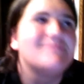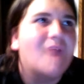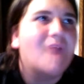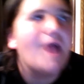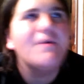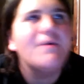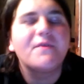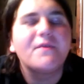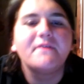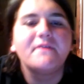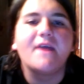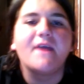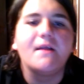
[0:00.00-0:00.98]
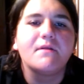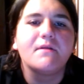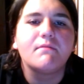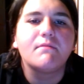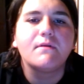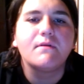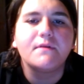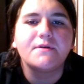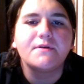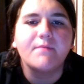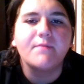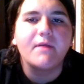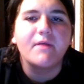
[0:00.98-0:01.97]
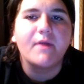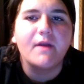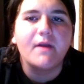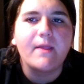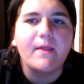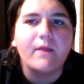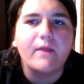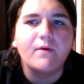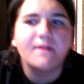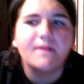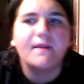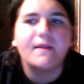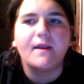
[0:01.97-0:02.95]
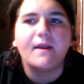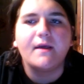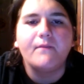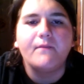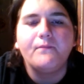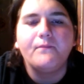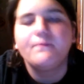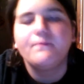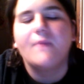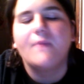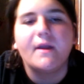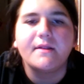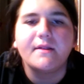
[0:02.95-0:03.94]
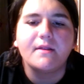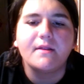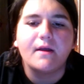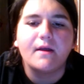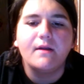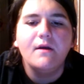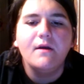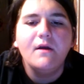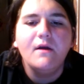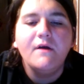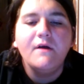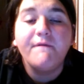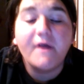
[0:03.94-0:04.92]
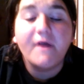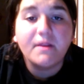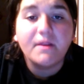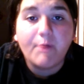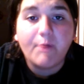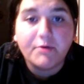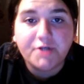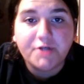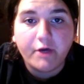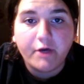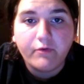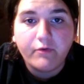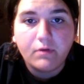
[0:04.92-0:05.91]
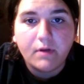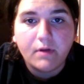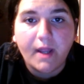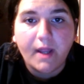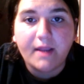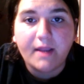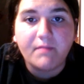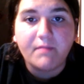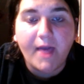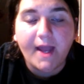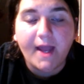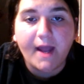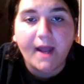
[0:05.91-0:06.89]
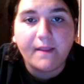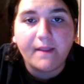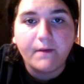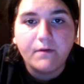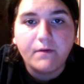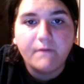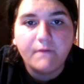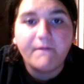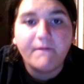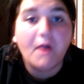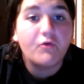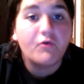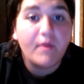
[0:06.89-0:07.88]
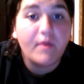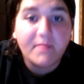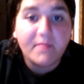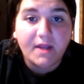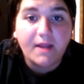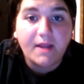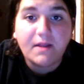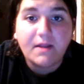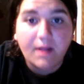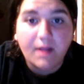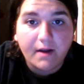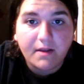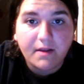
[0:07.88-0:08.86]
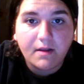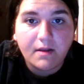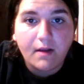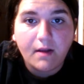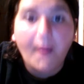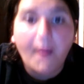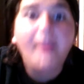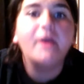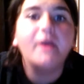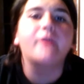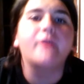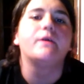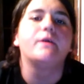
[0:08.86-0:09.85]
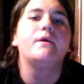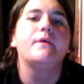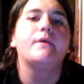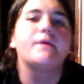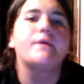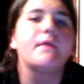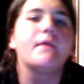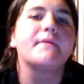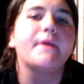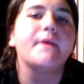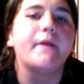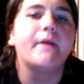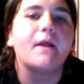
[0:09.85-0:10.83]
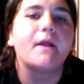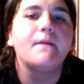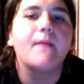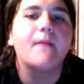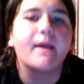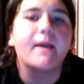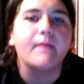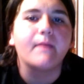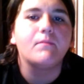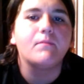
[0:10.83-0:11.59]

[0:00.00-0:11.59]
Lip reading: I always thought Daniels should be a bigger name than he was in TNA. I guess he's not. Fuck Samoa Joe and his bad attitude. Fuck Crimson, he sucks. I like Gunner. Gunner's good. I do like him.